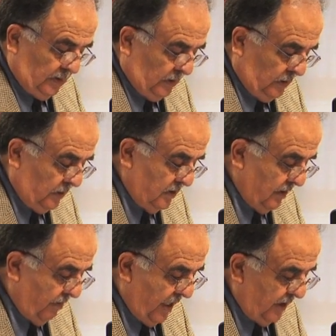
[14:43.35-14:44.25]

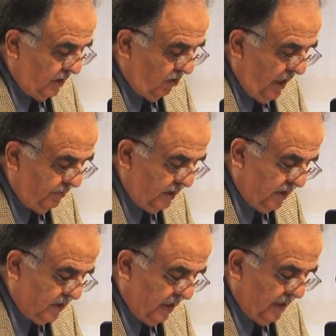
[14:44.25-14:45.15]
the man grabbed at
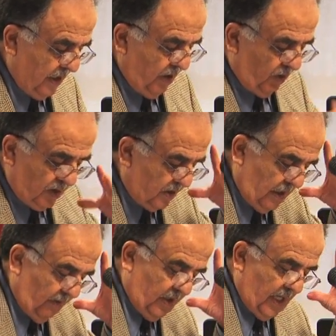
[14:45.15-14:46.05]
his head with his
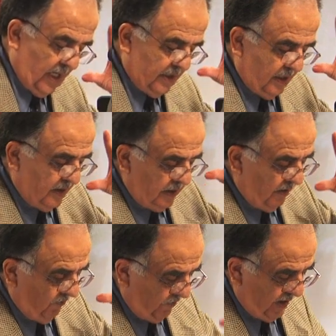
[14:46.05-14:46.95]
left hand and
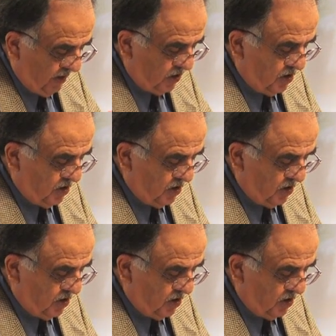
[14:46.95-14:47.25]
then fell.